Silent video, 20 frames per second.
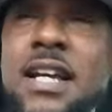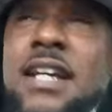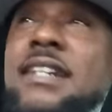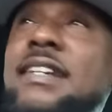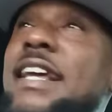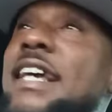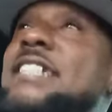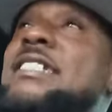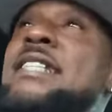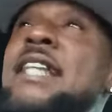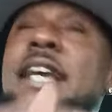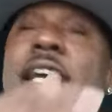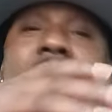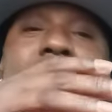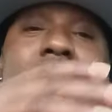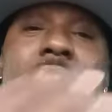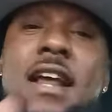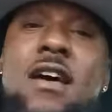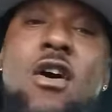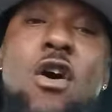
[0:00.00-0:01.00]
This nigga
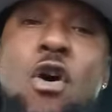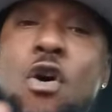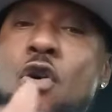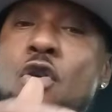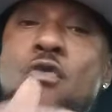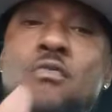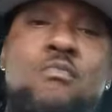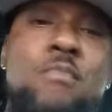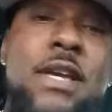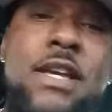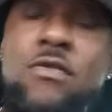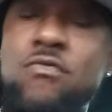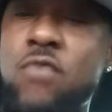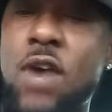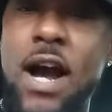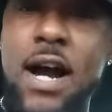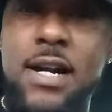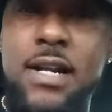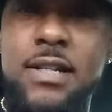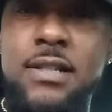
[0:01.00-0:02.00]
got a whole meat
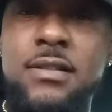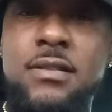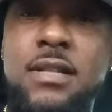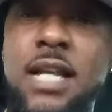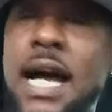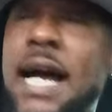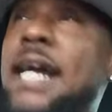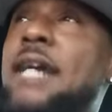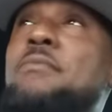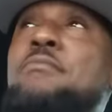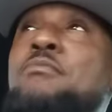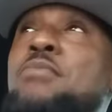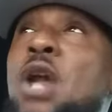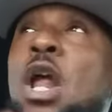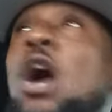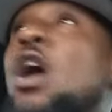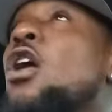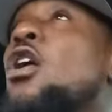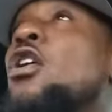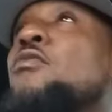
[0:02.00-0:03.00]
rotting, like,
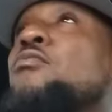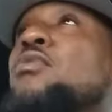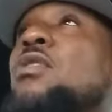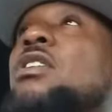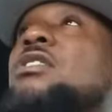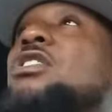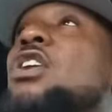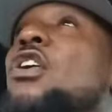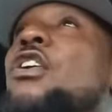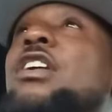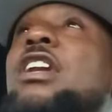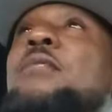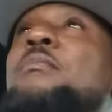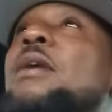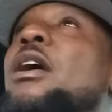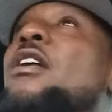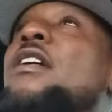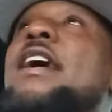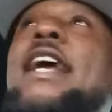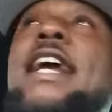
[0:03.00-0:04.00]
blog, bruh, talking
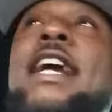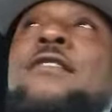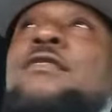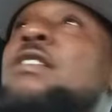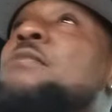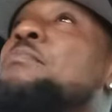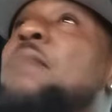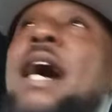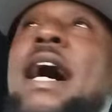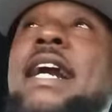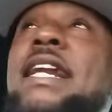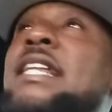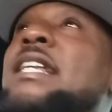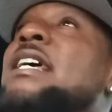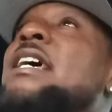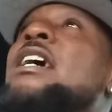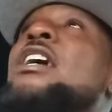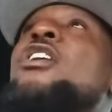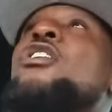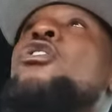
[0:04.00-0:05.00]
about everybody
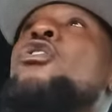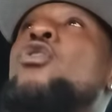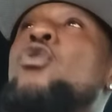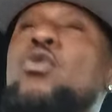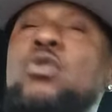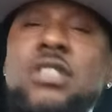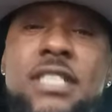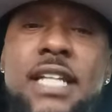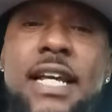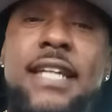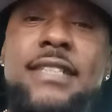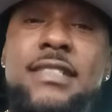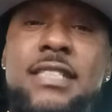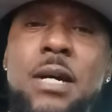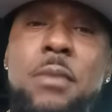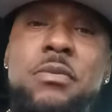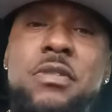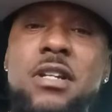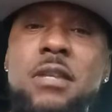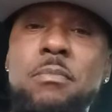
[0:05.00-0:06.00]
who said
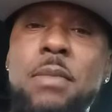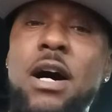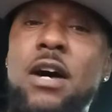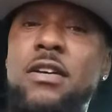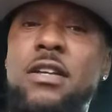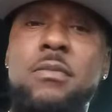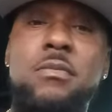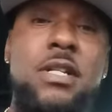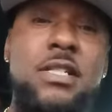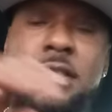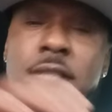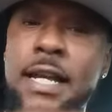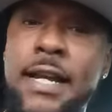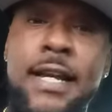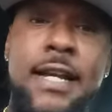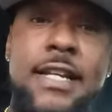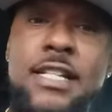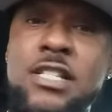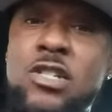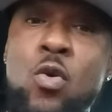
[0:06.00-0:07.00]
something about him. This nigga
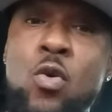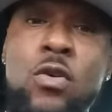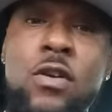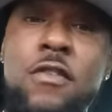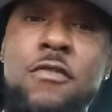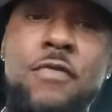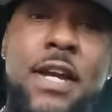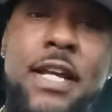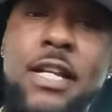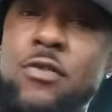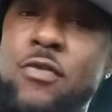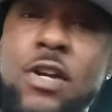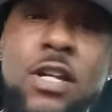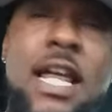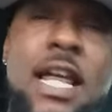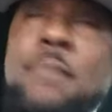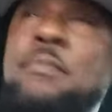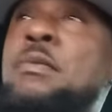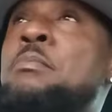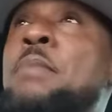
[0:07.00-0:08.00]
is doing a victory
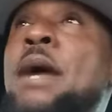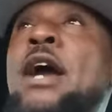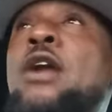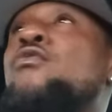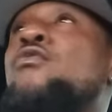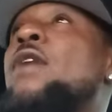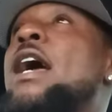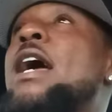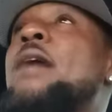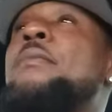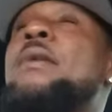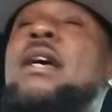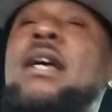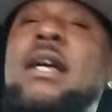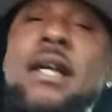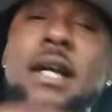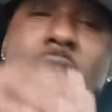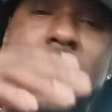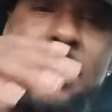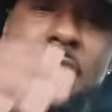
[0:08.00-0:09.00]
lap in battle rap.
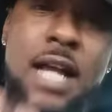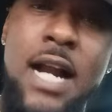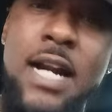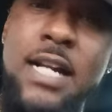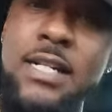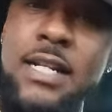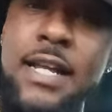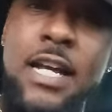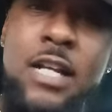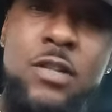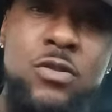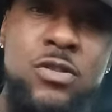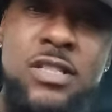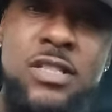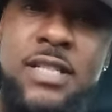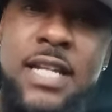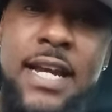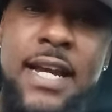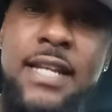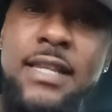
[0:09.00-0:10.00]
A lot of niggas were
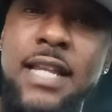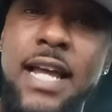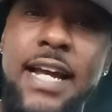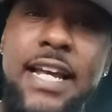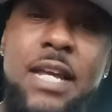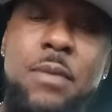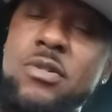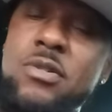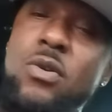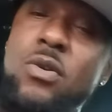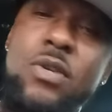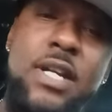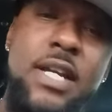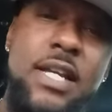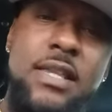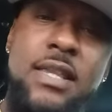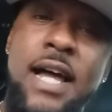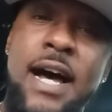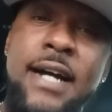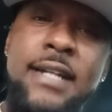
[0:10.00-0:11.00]
saying, like, he was gonna
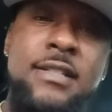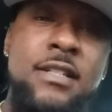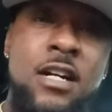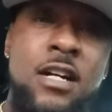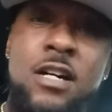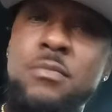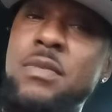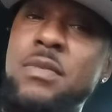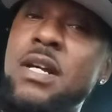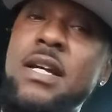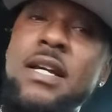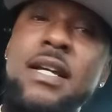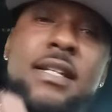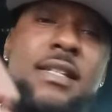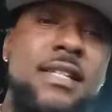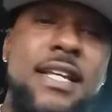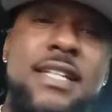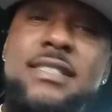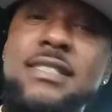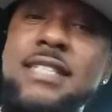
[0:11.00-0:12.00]
get locked up,
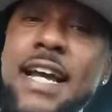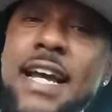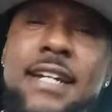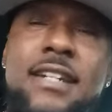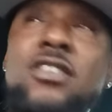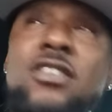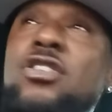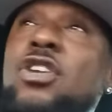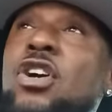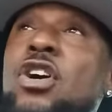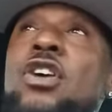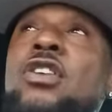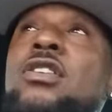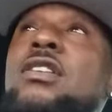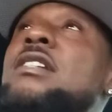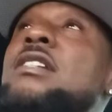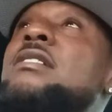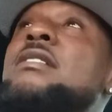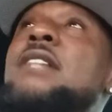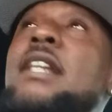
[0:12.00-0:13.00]
this, that, and the third.
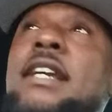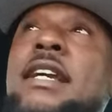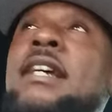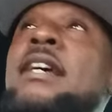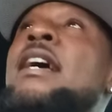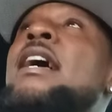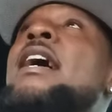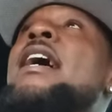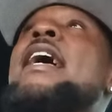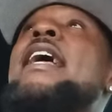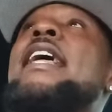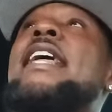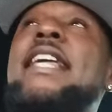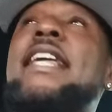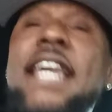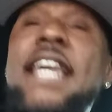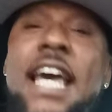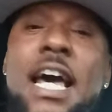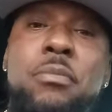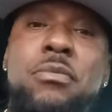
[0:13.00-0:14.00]
This nigga
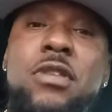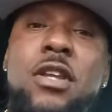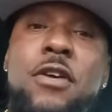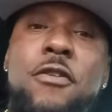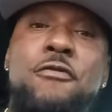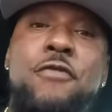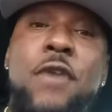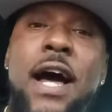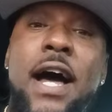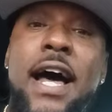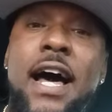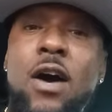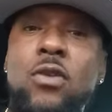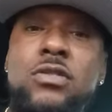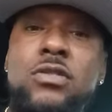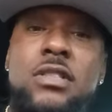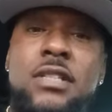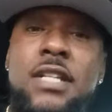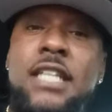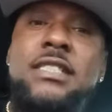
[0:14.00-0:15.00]
kept the
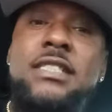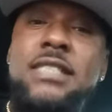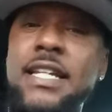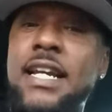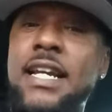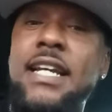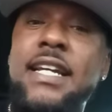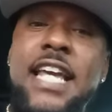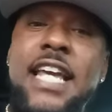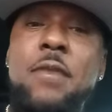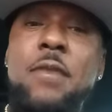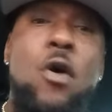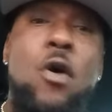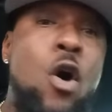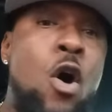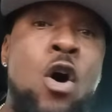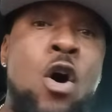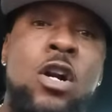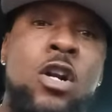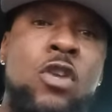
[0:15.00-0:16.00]
files. This nigga kept
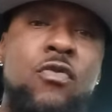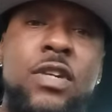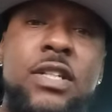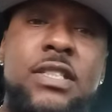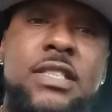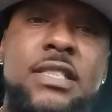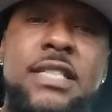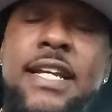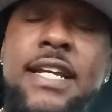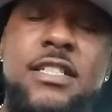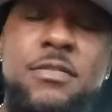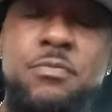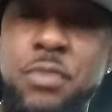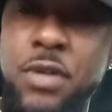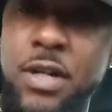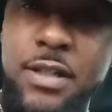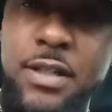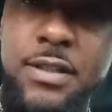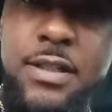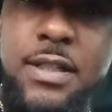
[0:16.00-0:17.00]
all the receipts,
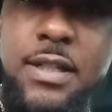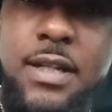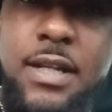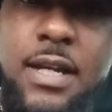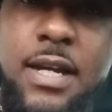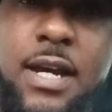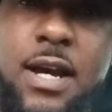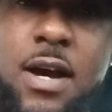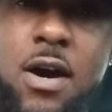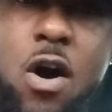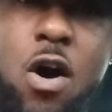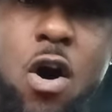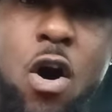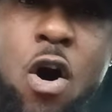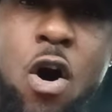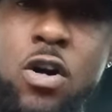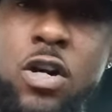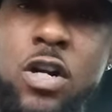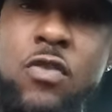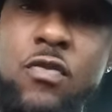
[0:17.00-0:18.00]
bruh.
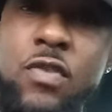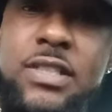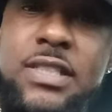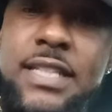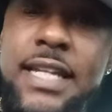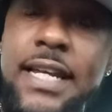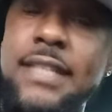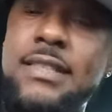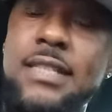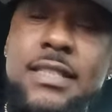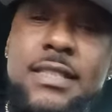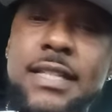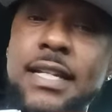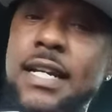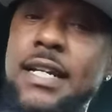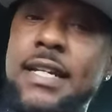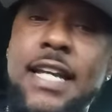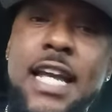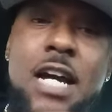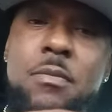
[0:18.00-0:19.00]
All the receipts. This
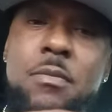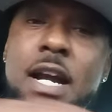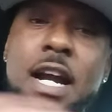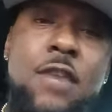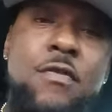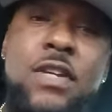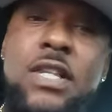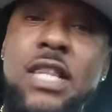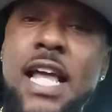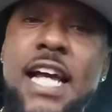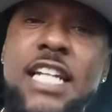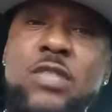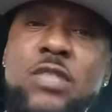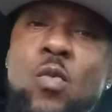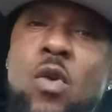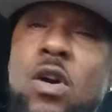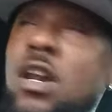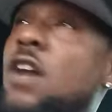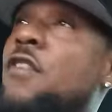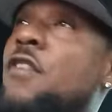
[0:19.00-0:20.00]
nigga kept every last
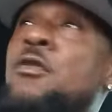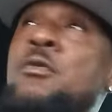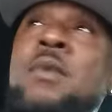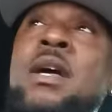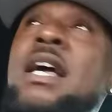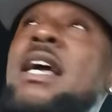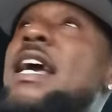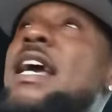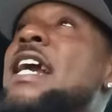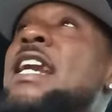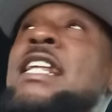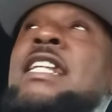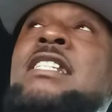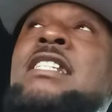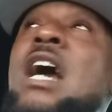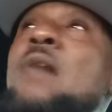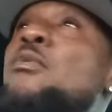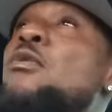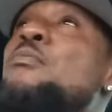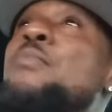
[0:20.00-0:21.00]
one of them, and he
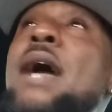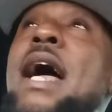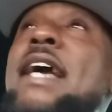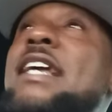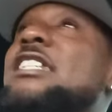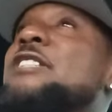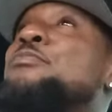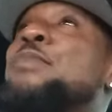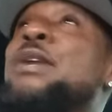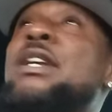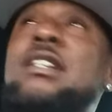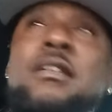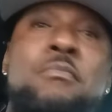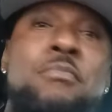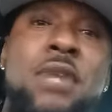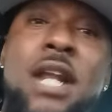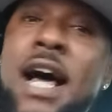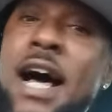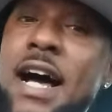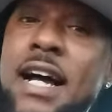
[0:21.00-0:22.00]
doubled back, spent the
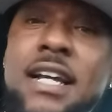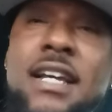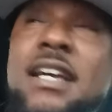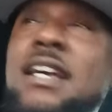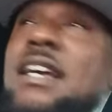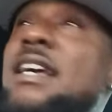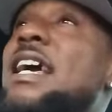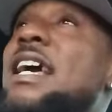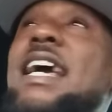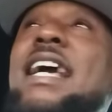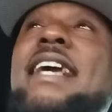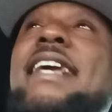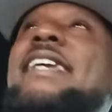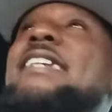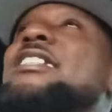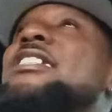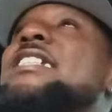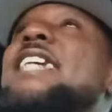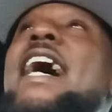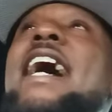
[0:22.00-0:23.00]
block, and he
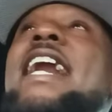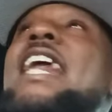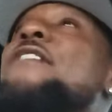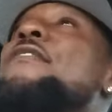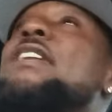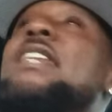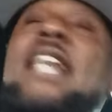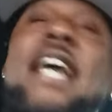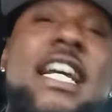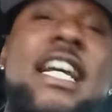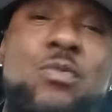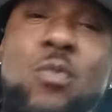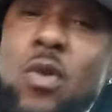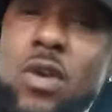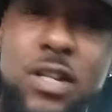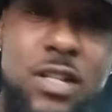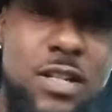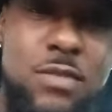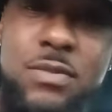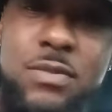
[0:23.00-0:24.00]
shot every last
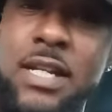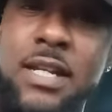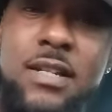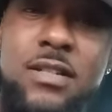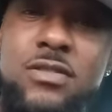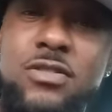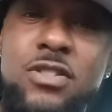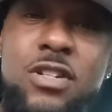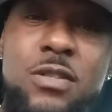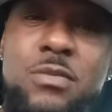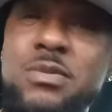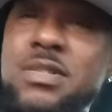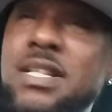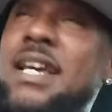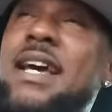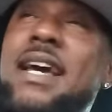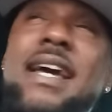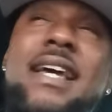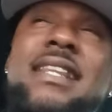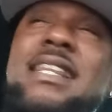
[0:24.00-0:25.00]
one of them niggas. You know what I'm
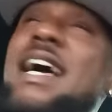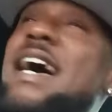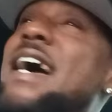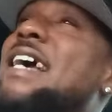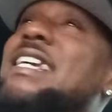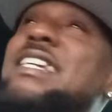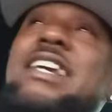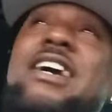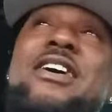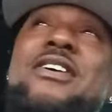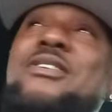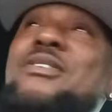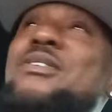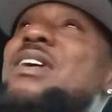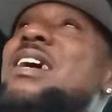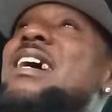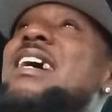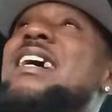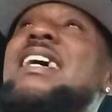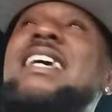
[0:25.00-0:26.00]
saying? Like, yo,
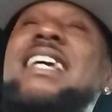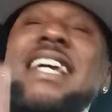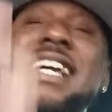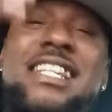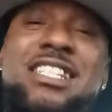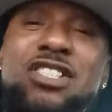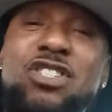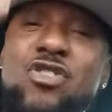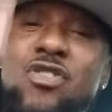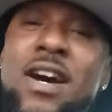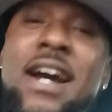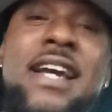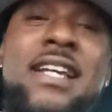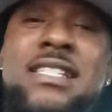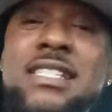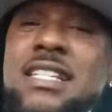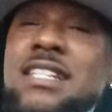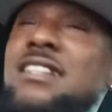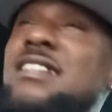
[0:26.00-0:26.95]
it's crazy.